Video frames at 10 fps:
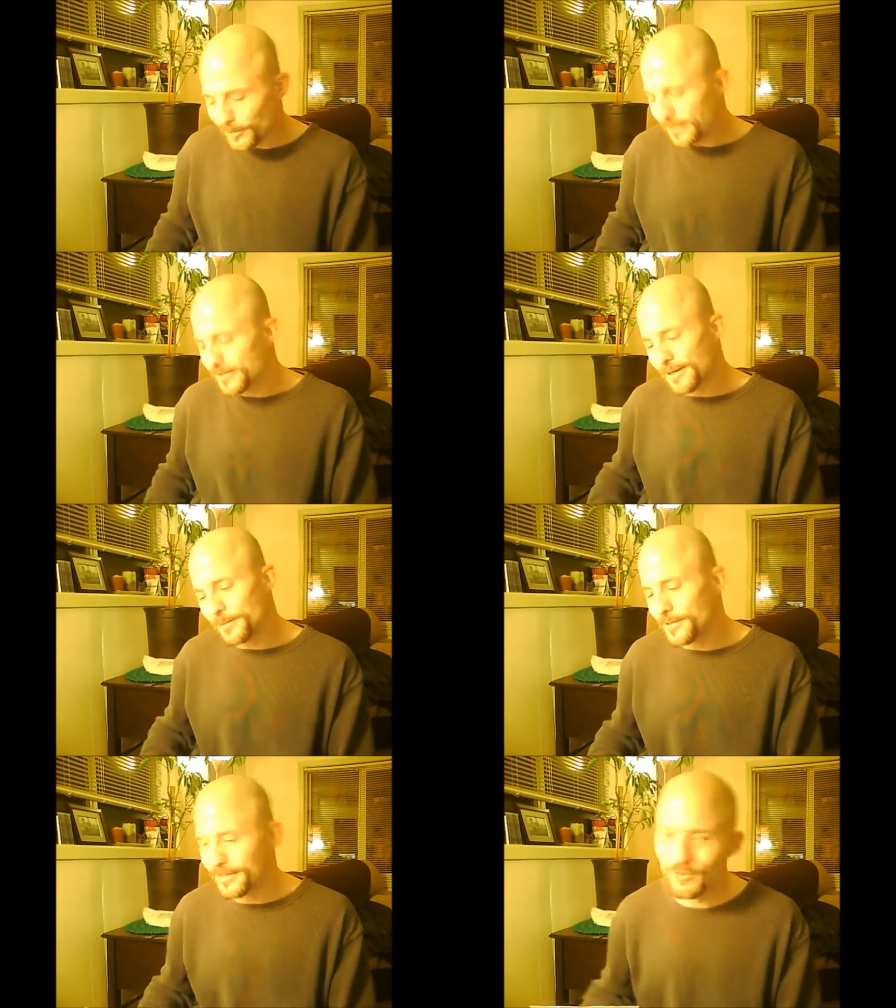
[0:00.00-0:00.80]
reading some
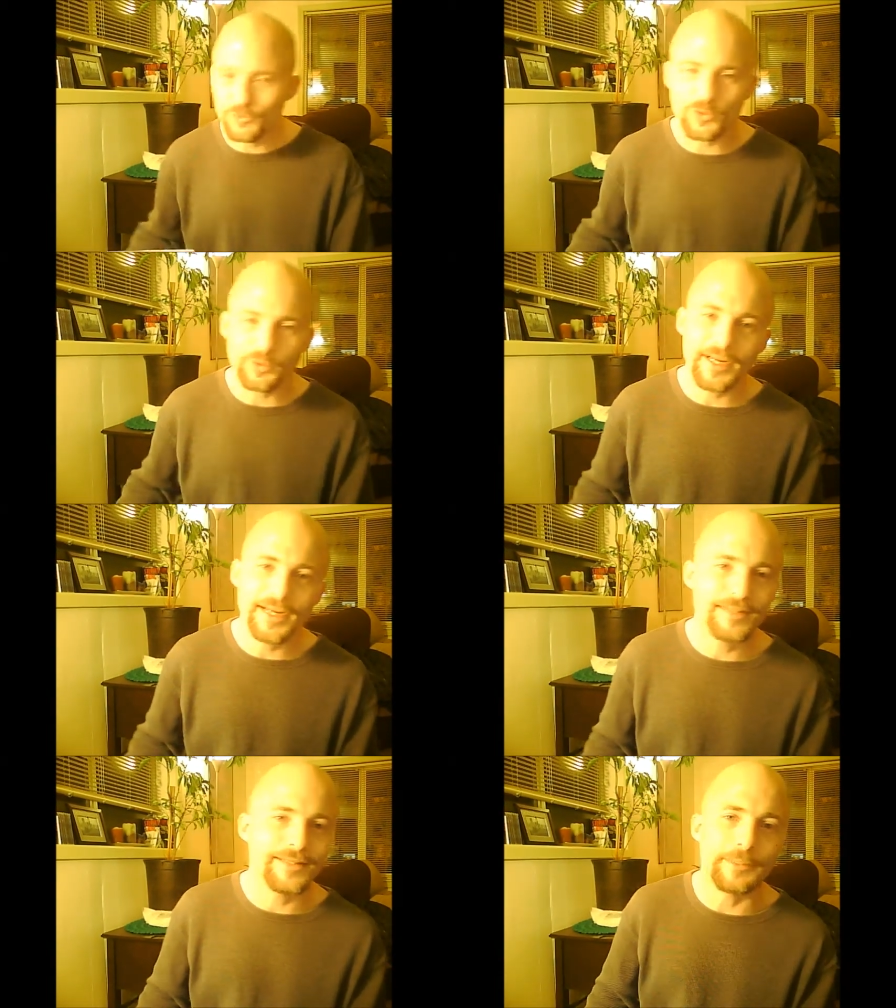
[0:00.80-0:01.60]
of these
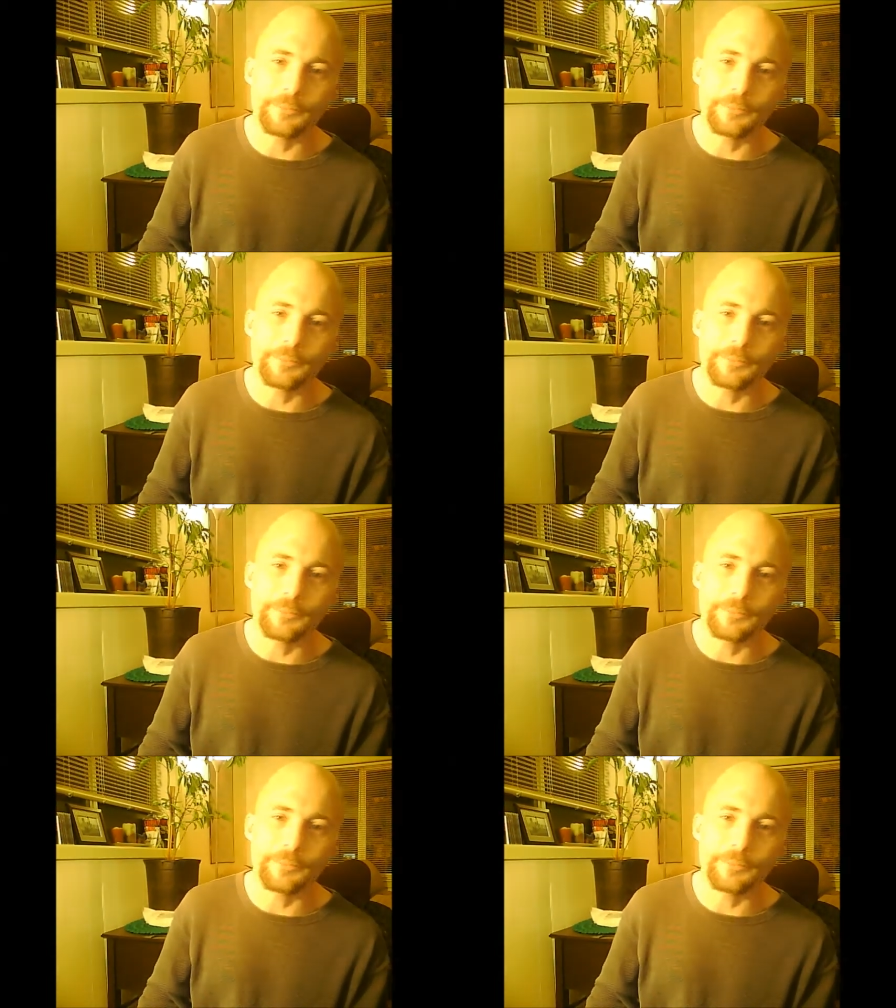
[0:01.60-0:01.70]
crazy